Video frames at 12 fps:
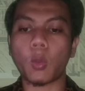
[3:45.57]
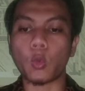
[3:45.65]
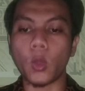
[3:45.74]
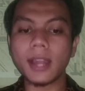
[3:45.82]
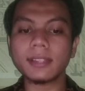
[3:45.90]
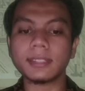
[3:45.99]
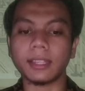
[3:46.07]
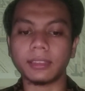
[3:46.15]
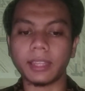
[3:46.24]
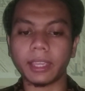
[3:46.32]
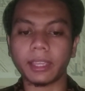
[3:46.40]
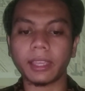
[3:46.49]
While
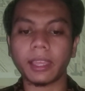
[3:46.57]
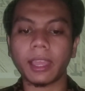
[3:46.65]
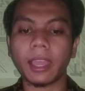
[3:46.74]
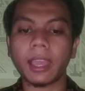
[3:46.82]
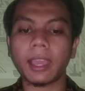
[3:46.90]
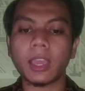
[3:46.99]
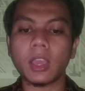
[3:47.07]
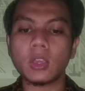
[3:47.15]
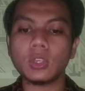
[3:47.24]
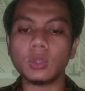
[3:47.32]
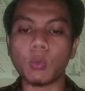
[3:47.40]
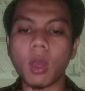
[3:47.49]
sitting,
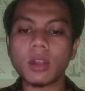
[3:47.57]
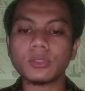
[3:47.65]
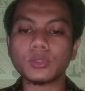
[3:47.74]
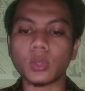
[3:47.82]
you want